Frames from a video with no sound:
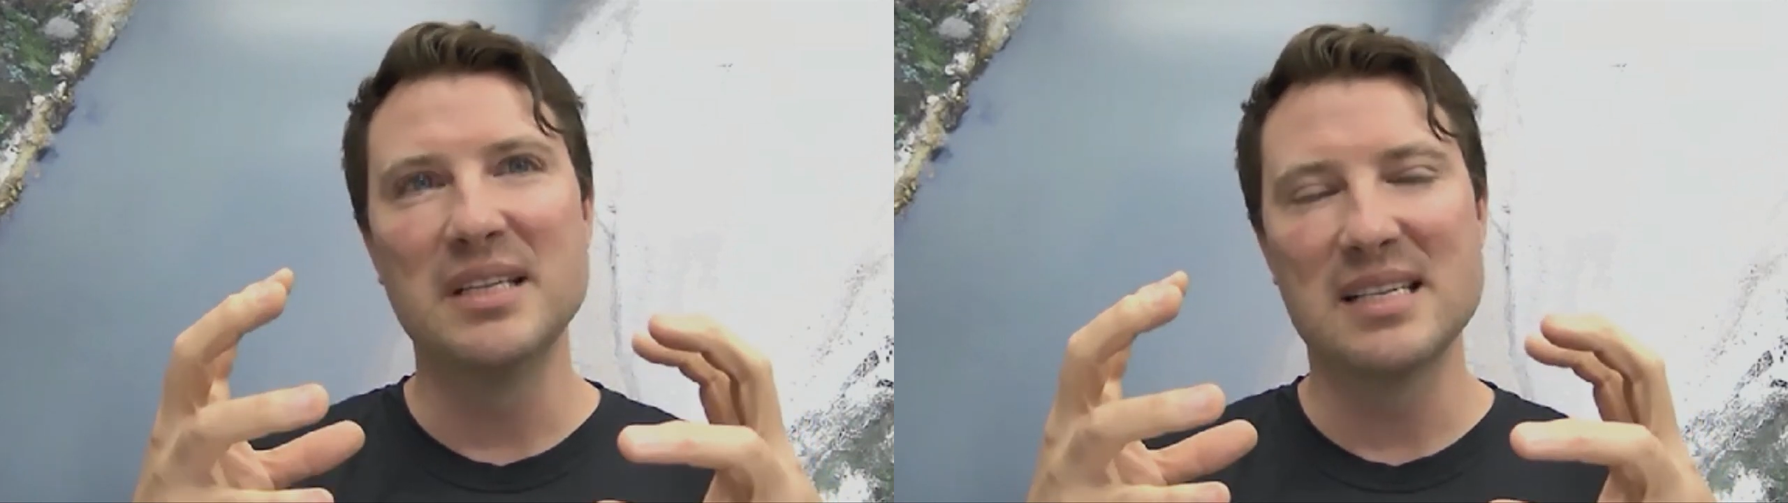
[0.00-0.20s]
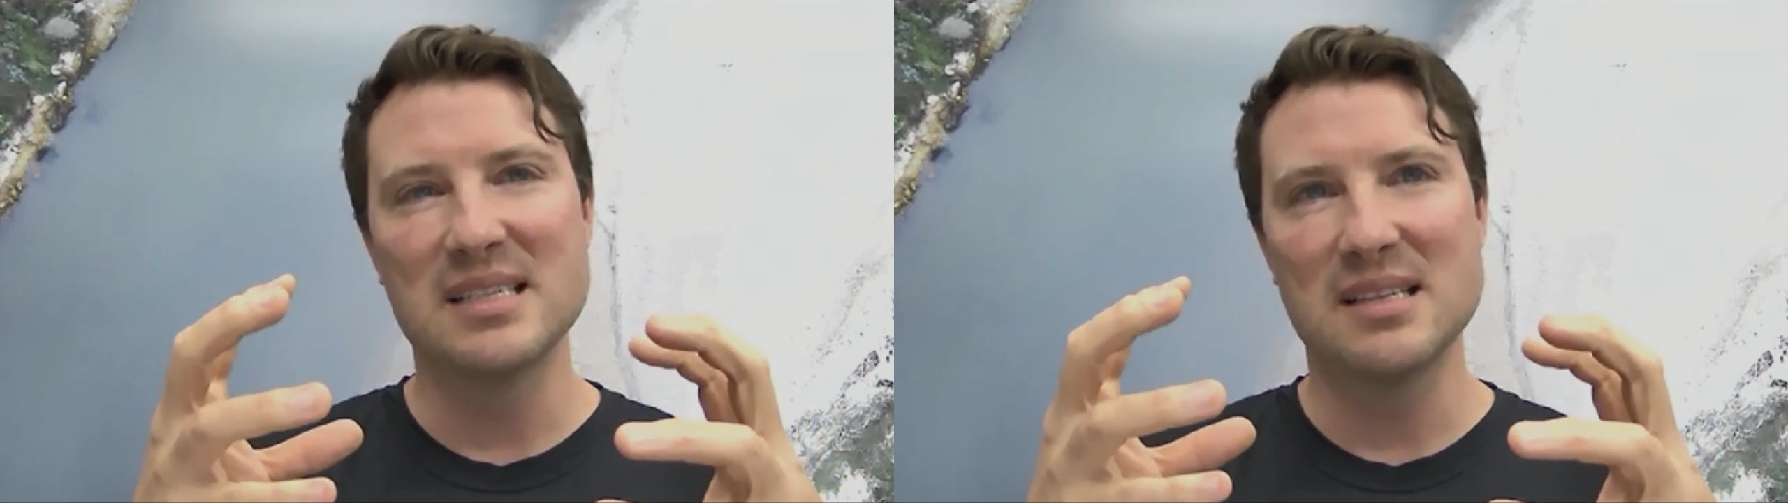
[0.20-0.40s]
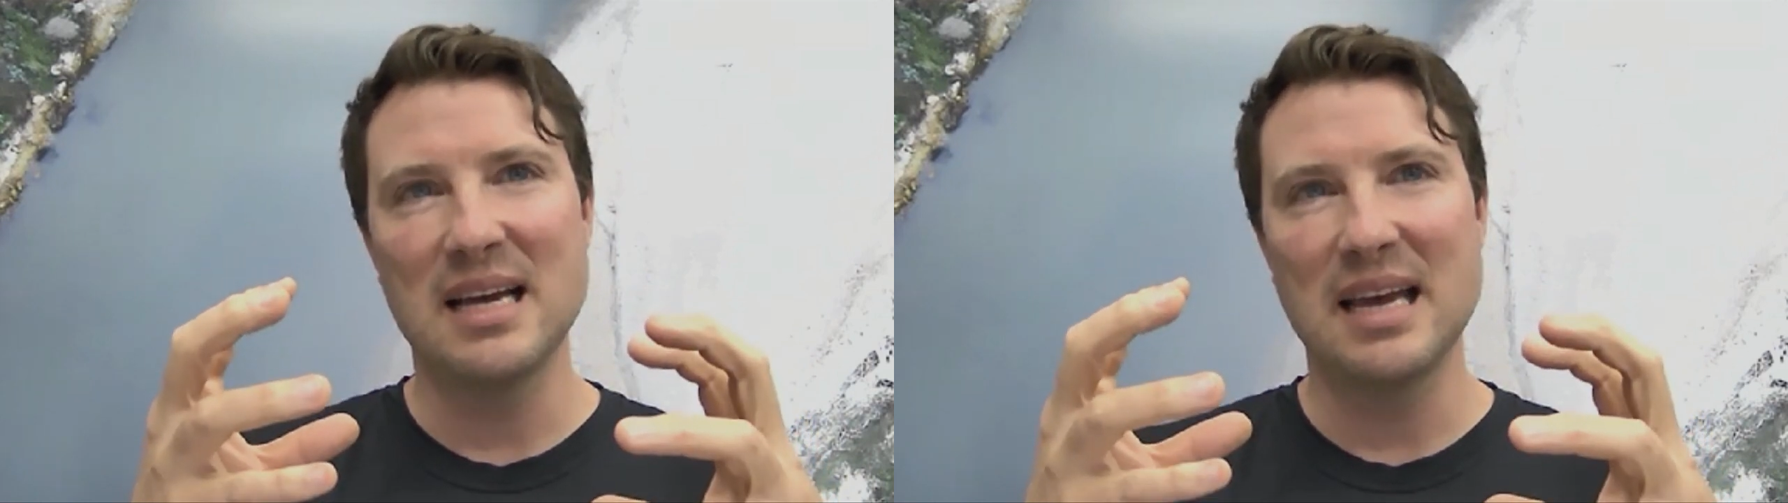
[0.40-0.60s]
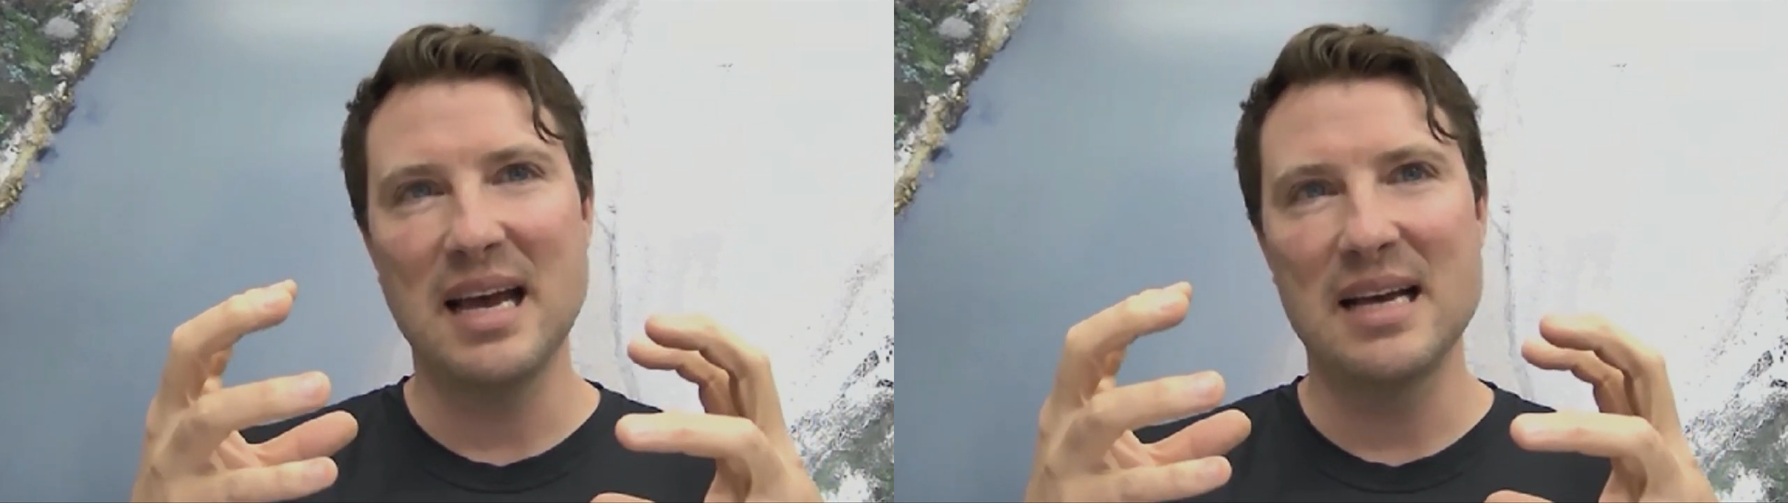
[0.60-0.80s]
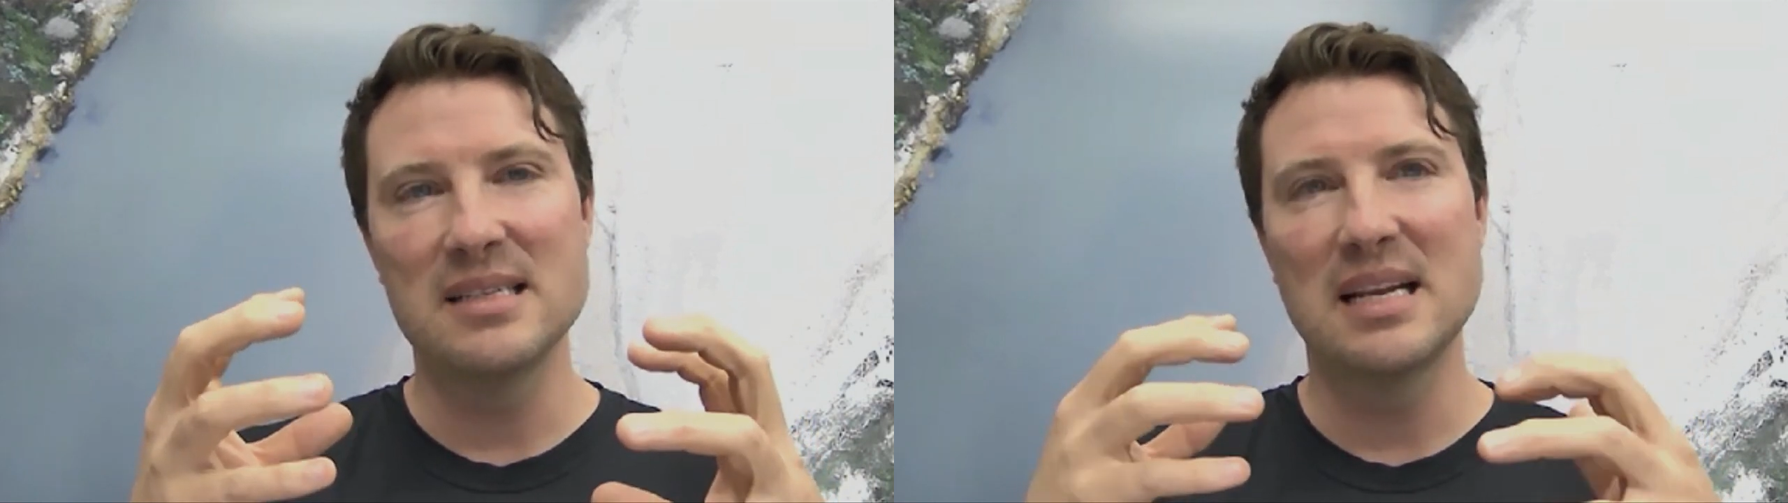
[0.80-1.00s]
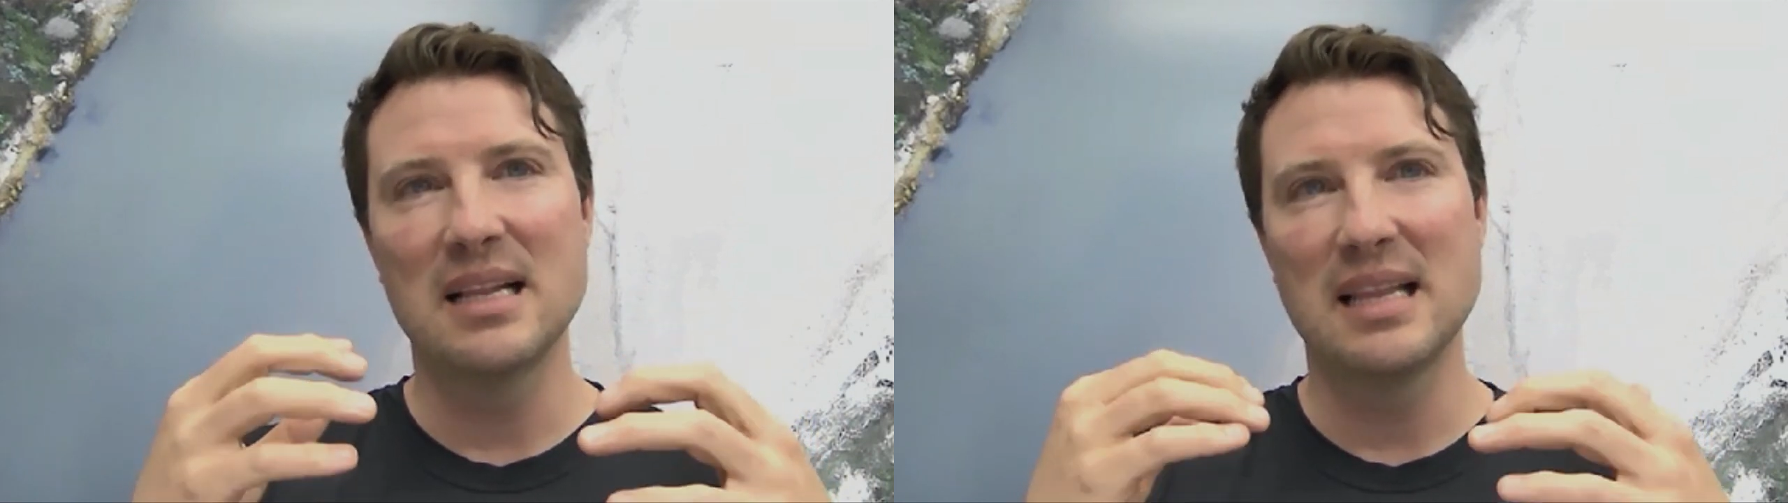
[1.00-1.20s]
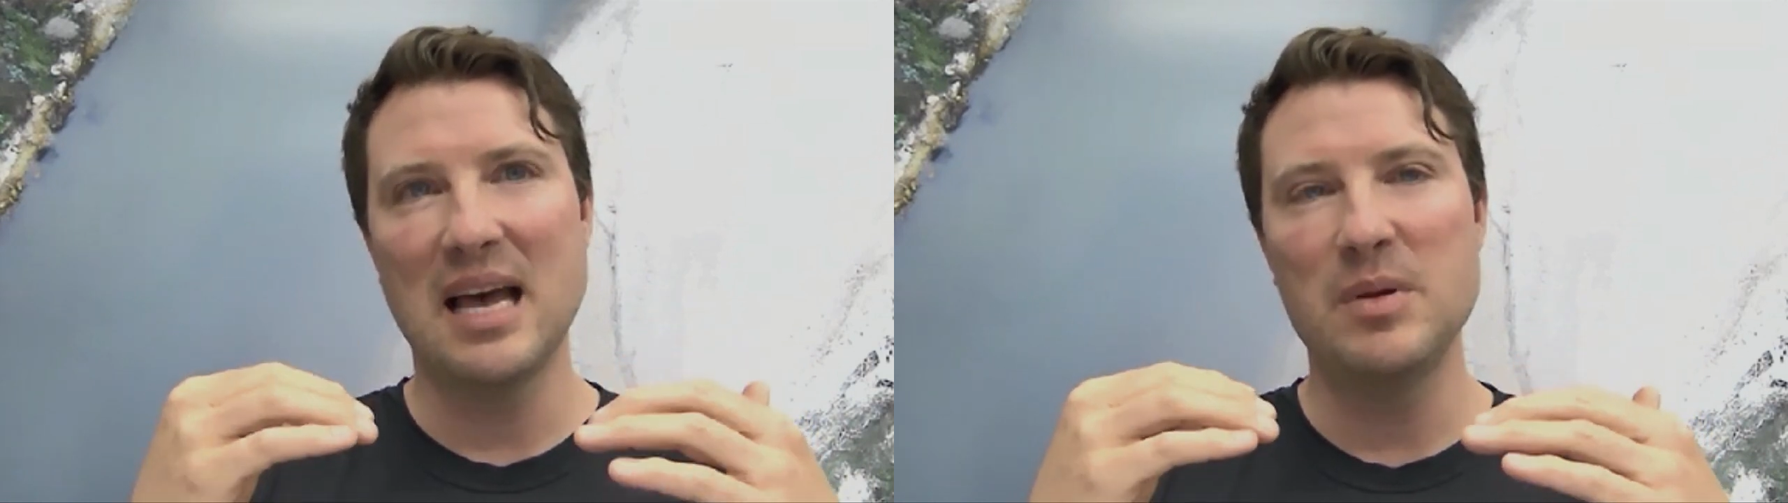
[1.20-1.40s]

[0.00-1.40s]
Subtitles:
that Slack has that allow